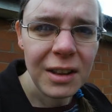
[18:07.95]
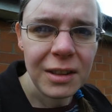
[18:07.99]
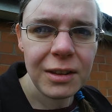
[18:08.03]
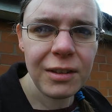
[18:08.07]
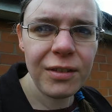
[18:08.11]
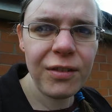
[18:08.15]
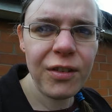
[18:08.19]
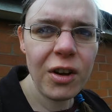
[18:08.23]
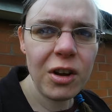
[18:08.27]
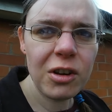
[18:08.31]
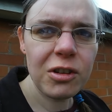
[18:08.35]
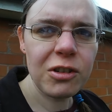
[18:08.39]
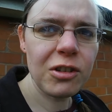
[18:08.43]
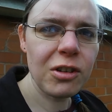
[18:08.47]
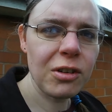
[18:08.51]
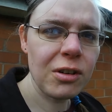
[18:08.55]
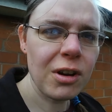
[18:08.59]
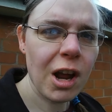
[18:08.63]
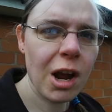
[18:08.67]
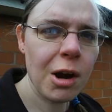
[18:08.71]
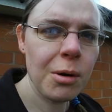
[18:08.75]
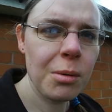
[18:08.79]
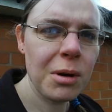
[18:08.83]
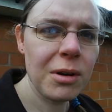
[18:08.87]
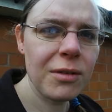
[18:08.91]
the first you
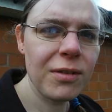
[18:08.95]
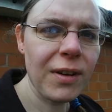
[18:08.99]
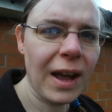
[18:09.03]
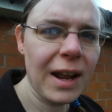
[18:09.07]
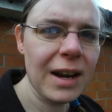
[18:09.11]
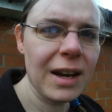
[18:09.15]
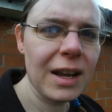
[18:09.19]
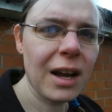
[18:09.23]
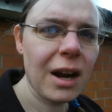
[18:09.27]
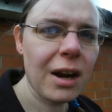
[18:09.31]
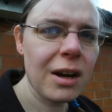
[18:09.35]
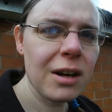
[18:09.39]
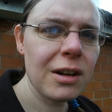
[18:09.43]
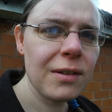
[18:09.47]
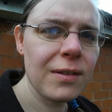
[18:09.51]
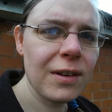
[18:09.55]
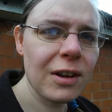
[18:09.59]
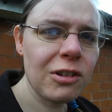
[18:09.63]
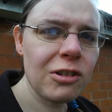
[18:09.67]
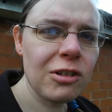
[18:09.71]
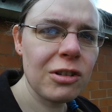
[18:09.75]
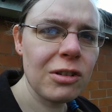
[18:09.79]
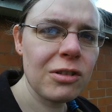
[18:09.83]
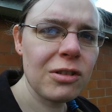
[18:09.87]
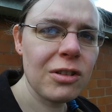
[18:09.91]
know of any kind of
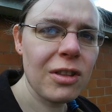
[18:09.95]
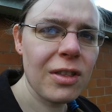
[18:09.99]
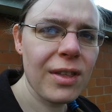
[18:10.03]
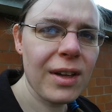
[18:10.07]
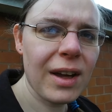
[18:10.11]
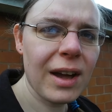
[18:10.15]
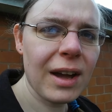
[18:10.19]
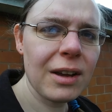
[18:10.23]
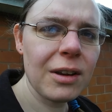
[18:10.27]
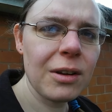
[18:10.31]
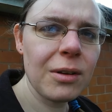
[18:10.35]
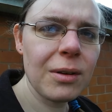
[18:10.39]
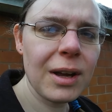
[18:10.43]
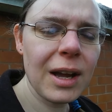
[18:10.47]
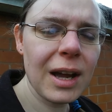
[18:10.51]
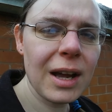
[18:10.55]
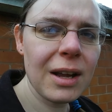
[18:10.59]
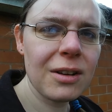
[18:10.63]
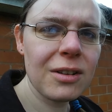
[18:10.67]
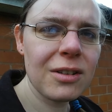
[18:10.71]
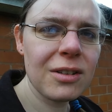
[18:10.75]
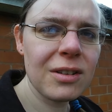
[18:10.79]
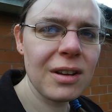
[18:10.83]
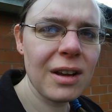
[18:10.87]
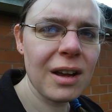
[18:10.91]
issues with that, you
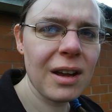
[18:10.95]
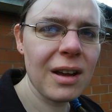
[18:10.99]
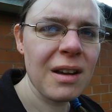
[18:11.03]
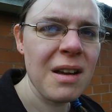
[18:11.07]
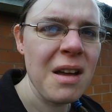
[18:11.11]
get